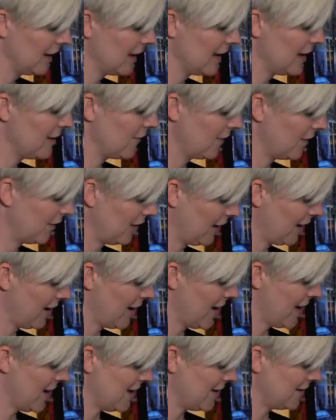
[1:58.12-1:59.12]
evenly
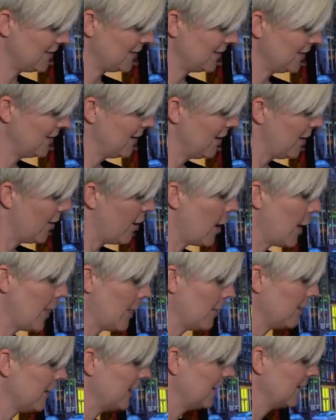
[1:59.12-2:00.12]
and
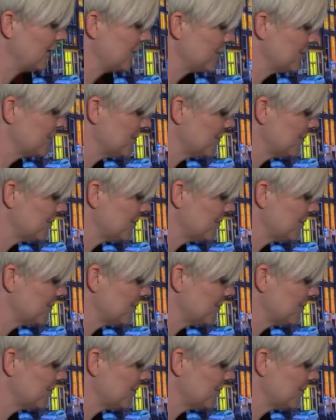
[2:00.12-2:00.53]
on the beat.